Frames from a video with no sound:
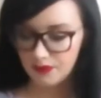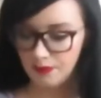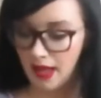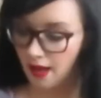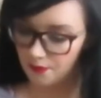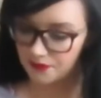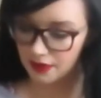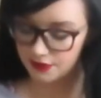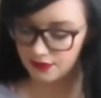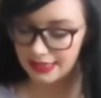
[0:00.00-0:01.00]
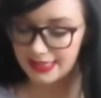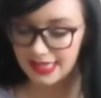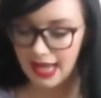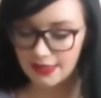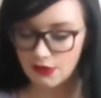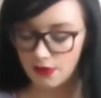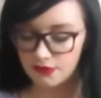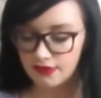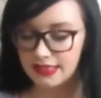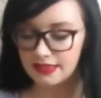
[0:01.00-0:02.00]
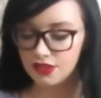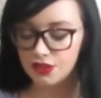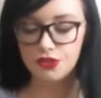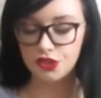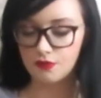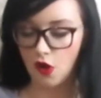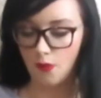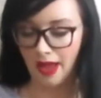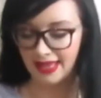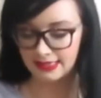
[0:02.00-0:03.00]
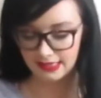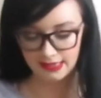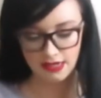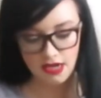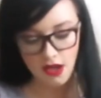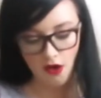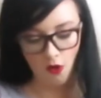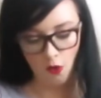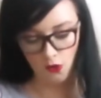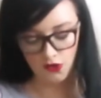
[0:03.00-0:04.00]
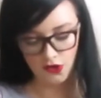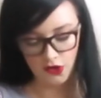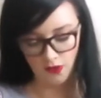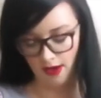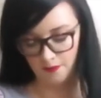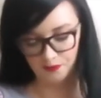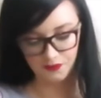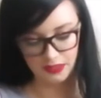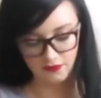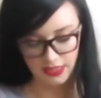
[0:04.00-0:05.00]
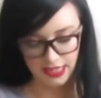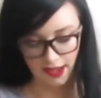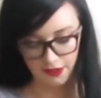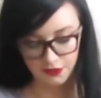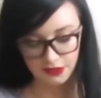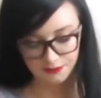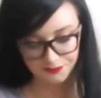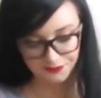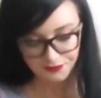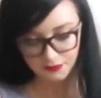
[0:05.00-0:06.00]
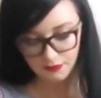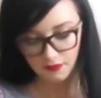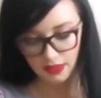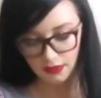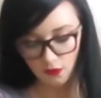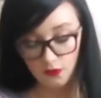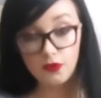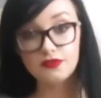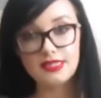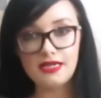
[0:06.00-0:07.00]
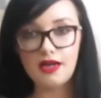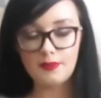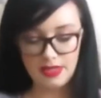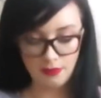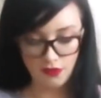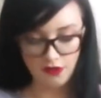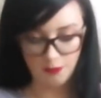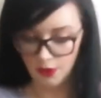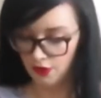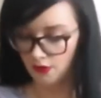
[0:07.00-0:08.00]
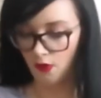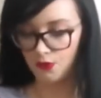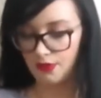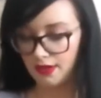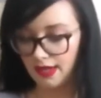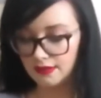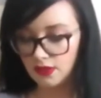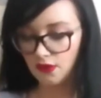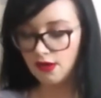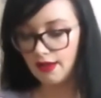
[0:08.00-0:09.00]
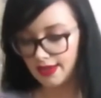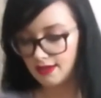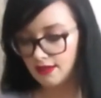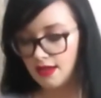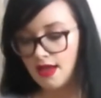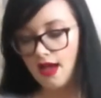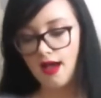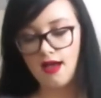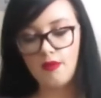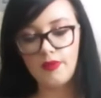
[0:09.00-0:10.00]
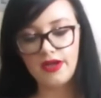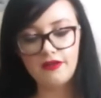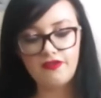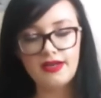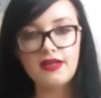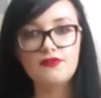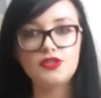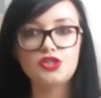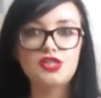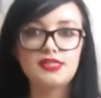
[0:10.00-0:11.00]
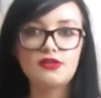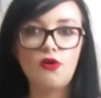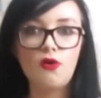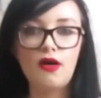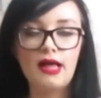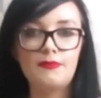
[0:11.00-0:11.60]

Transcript: But I was really sad. So I was reading the YouTube comments on her videos, on obviously like people that have put her old workouts online, and I found out that she's not,